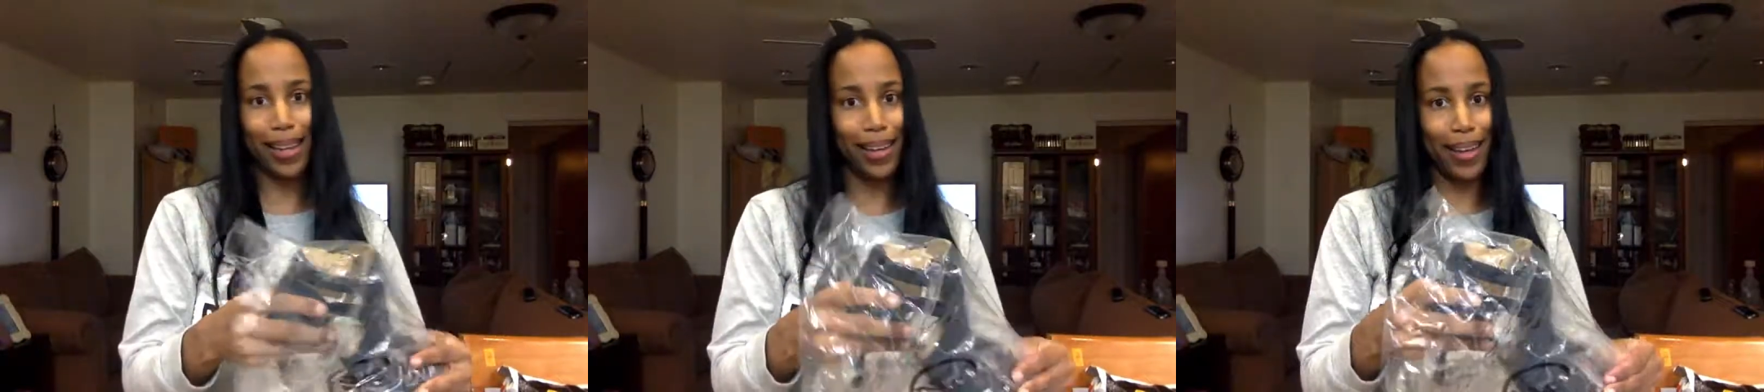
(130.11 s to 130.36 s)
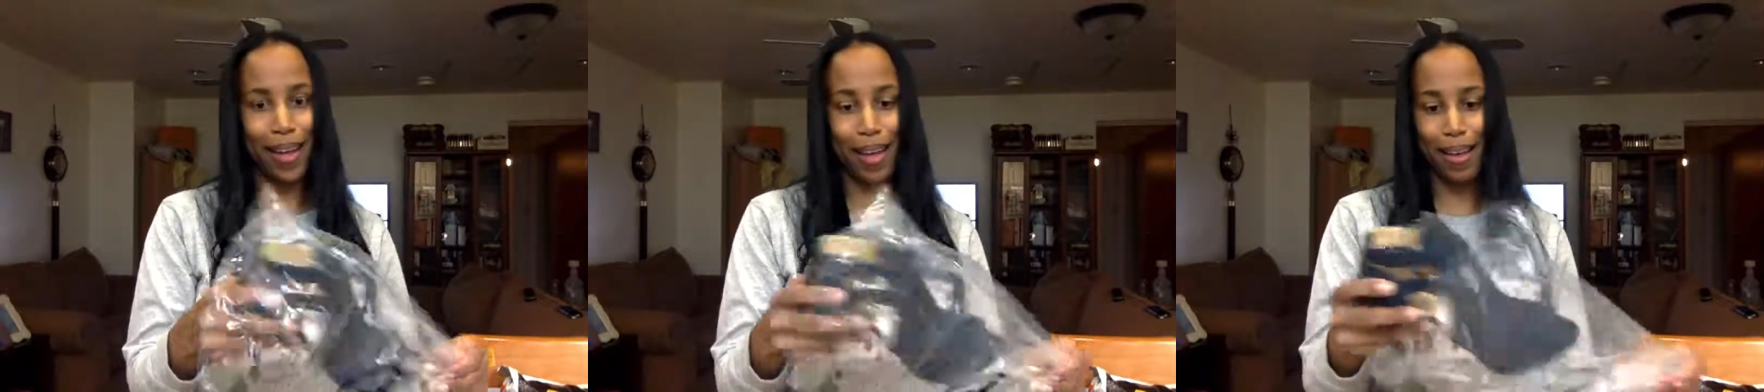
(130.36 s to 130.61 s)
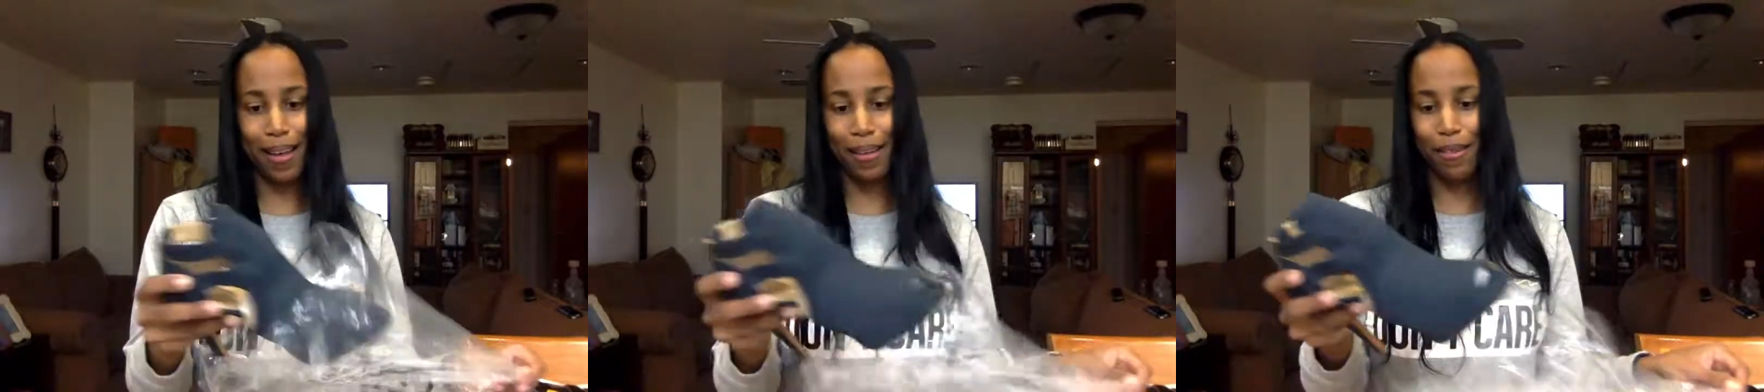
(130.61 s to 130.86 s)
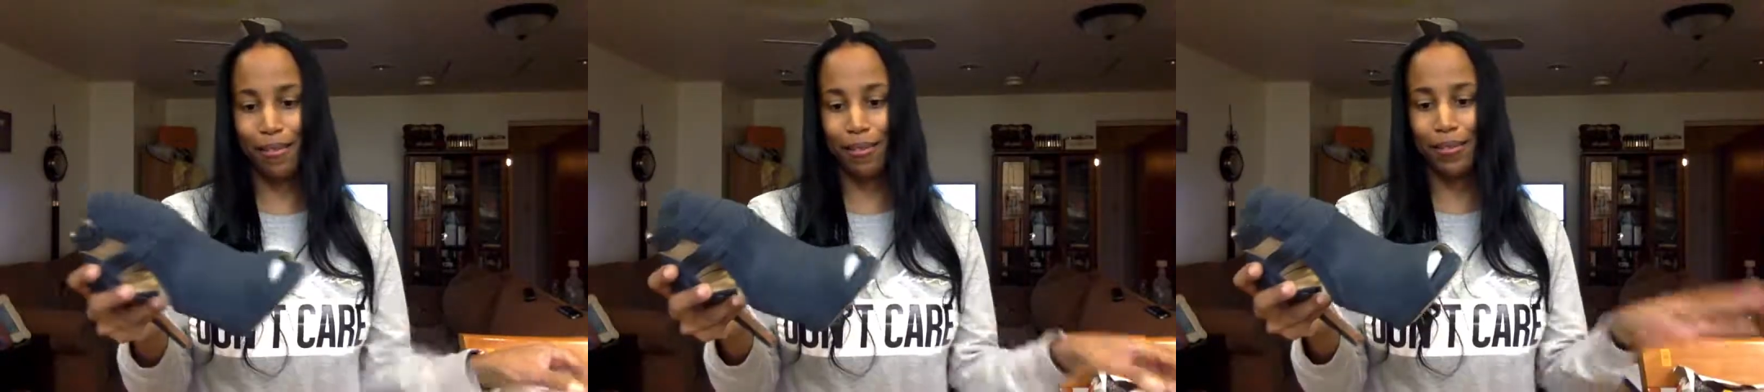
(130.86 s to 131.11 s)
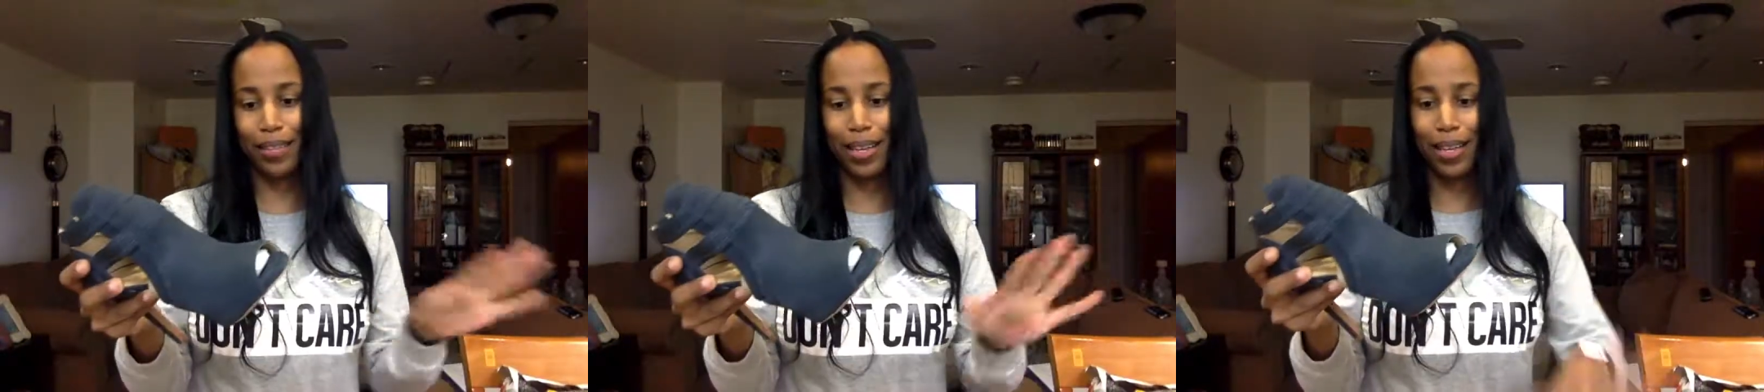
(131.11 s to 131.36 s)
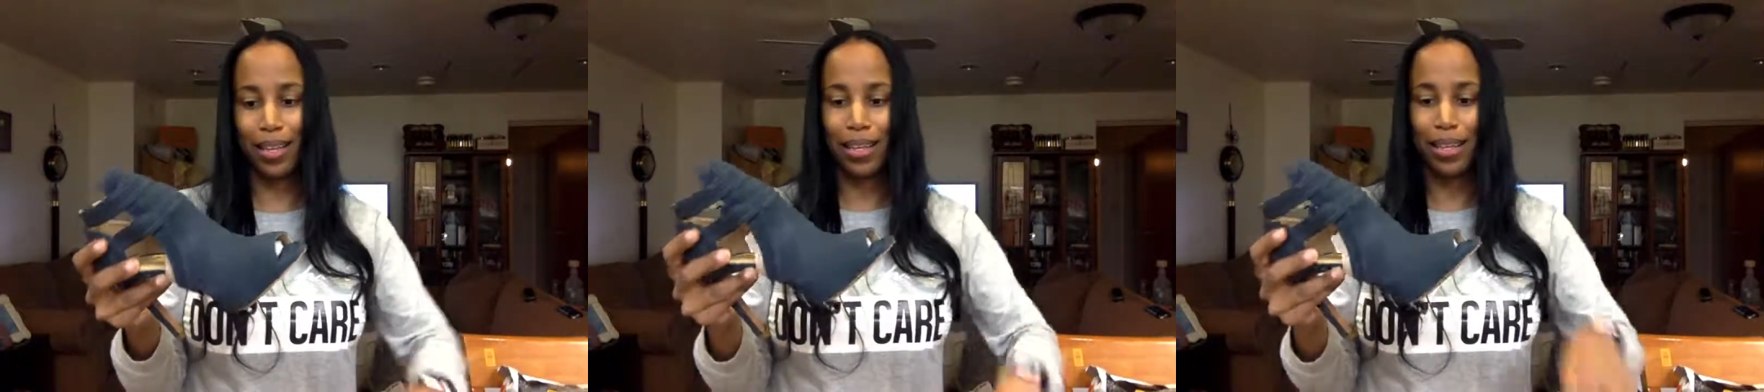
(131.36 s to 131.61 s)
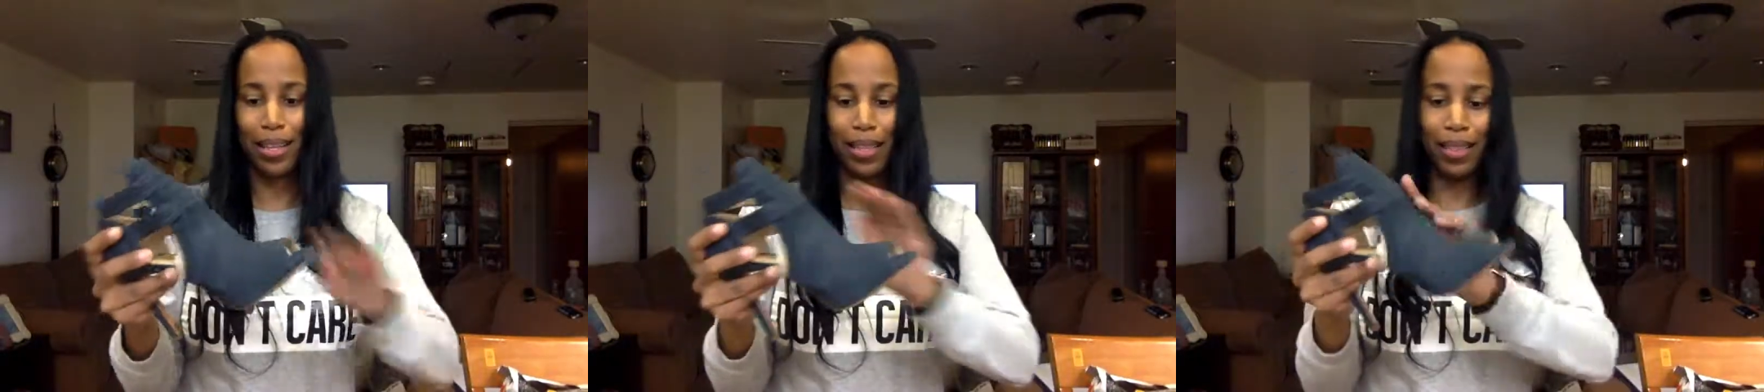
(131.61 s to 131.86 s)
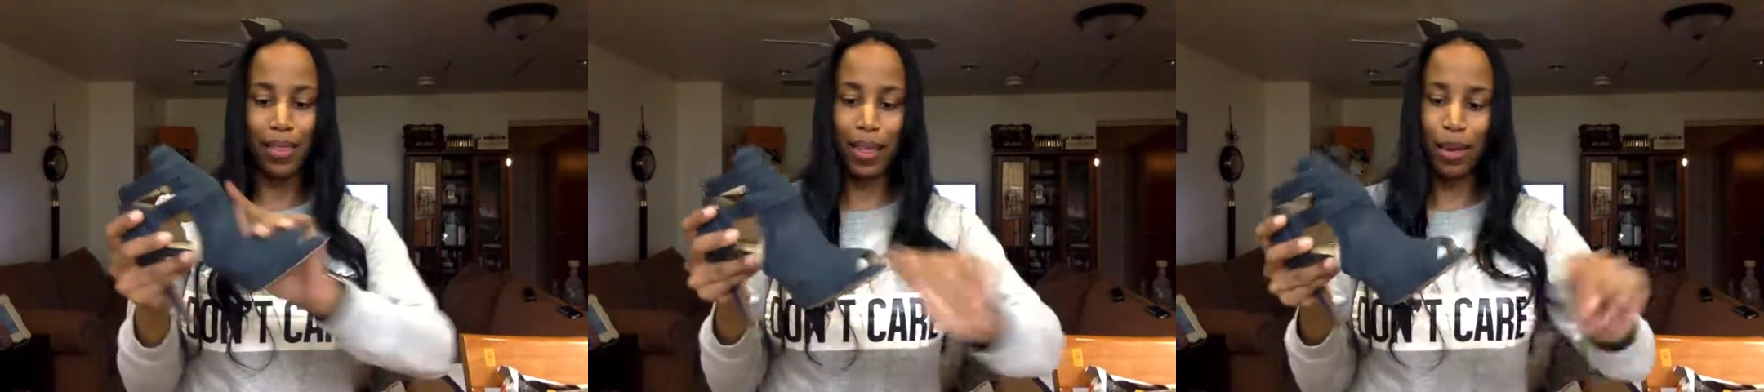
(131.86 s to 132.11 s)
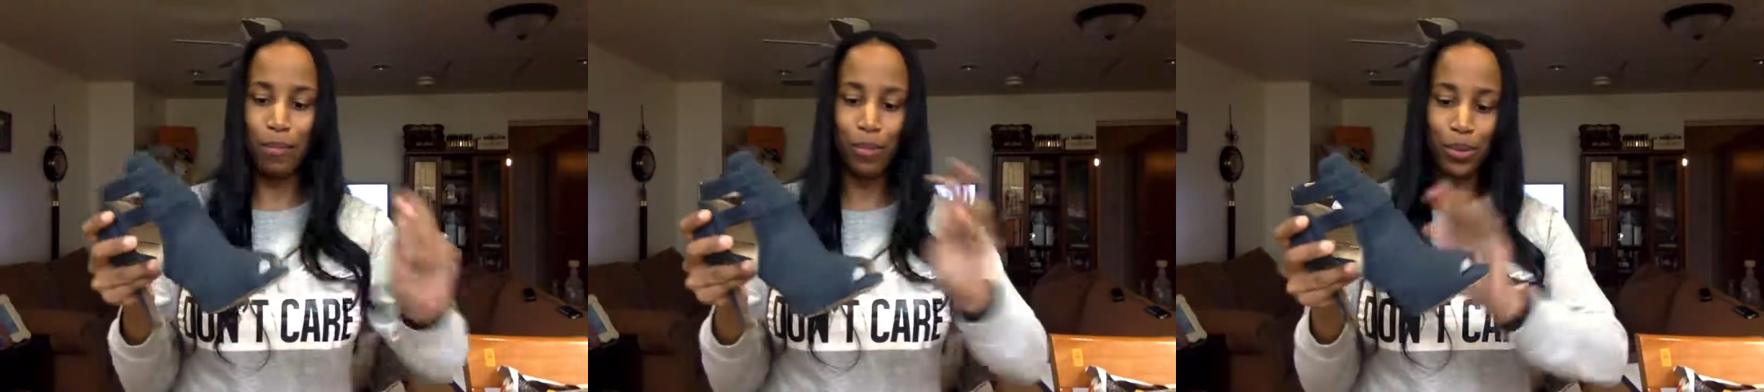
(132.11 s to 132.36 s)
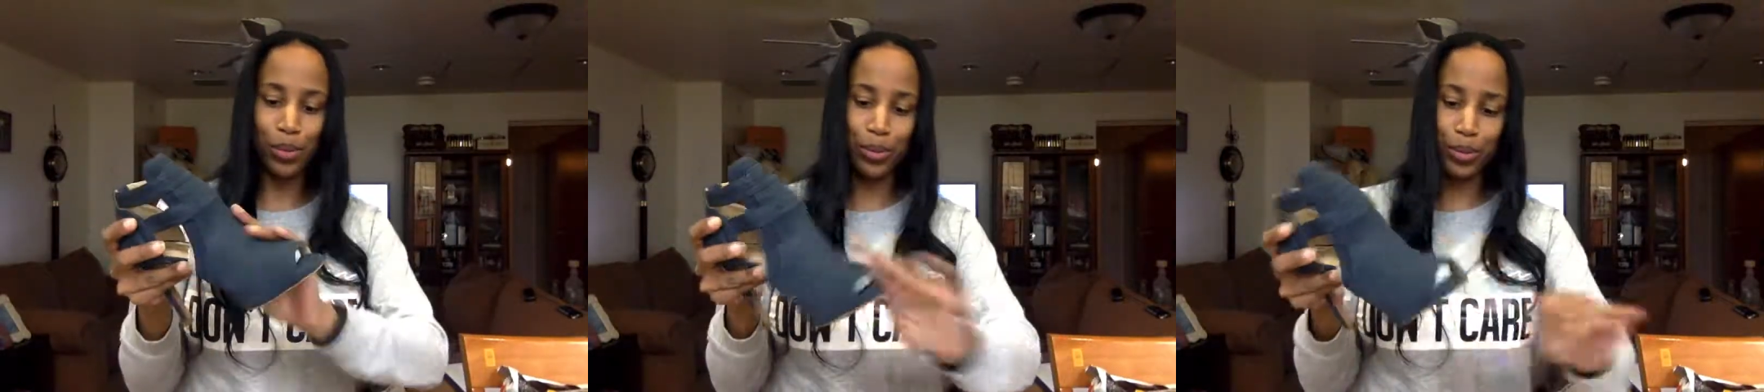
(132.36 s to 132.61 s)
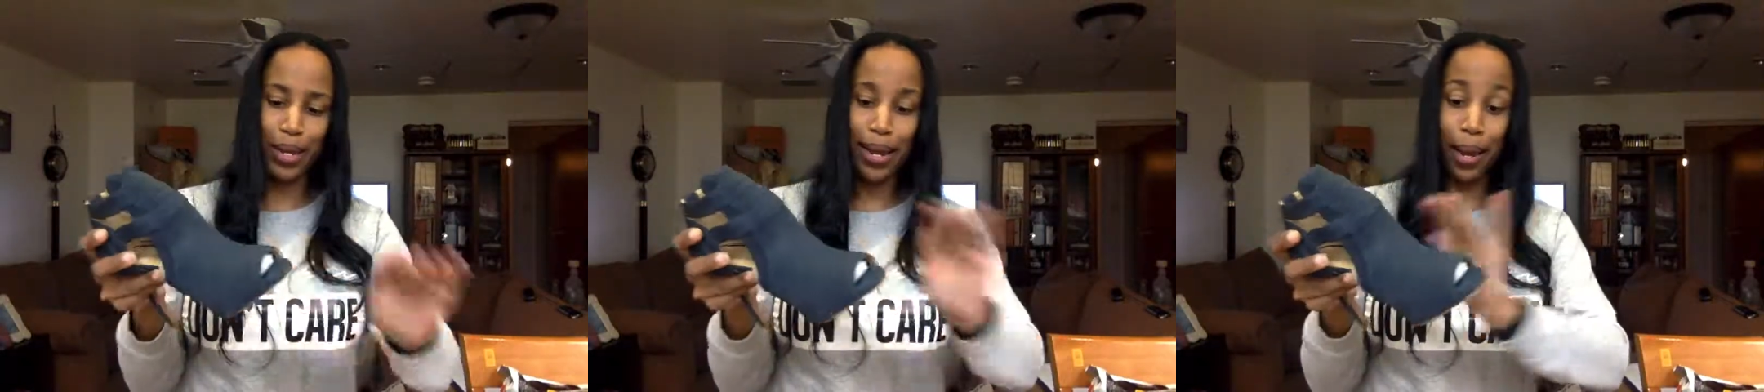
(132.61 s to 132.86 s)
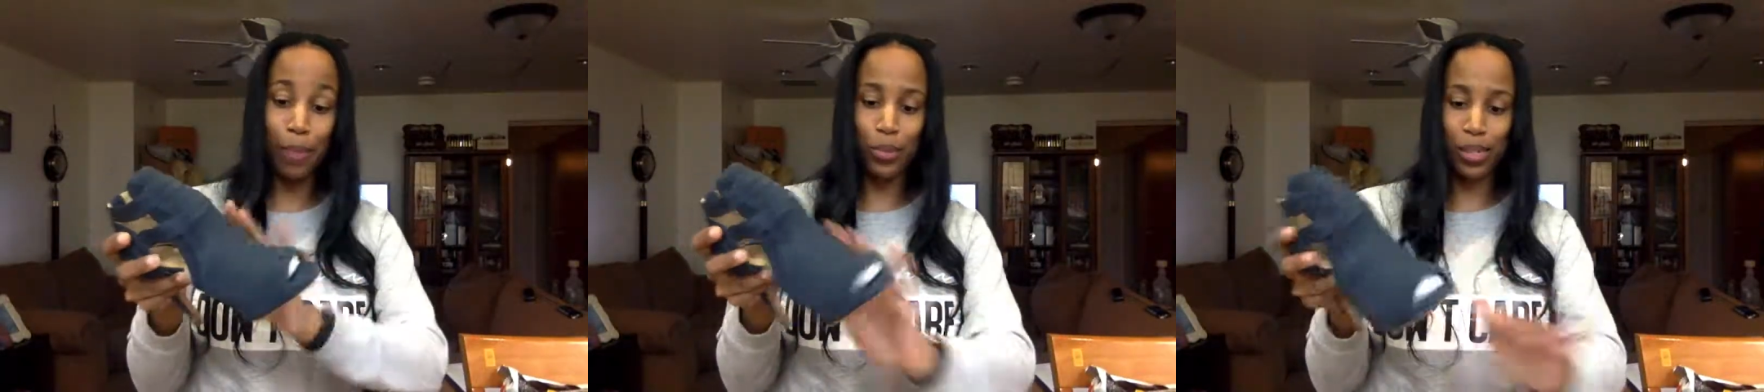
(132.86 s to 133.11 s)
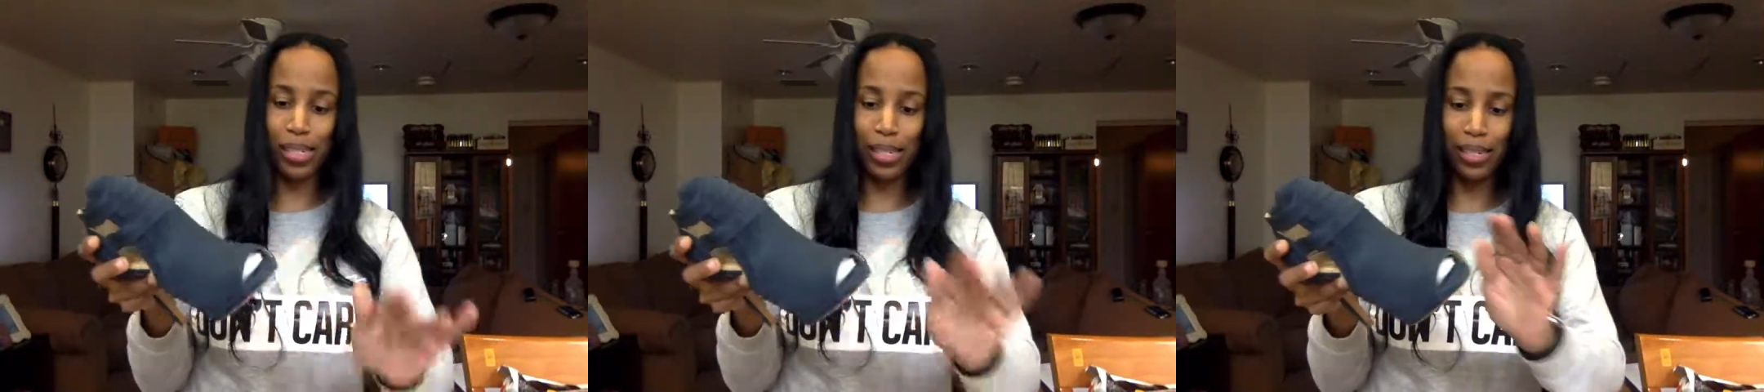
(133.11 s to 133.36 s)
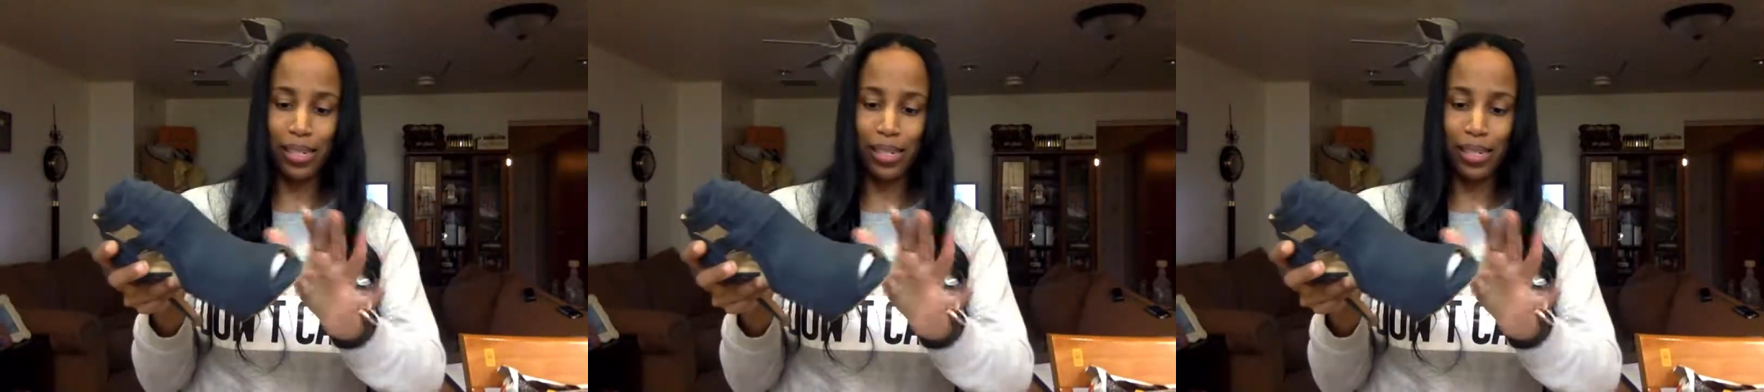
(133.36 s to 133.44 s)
I have that blue Hamilton,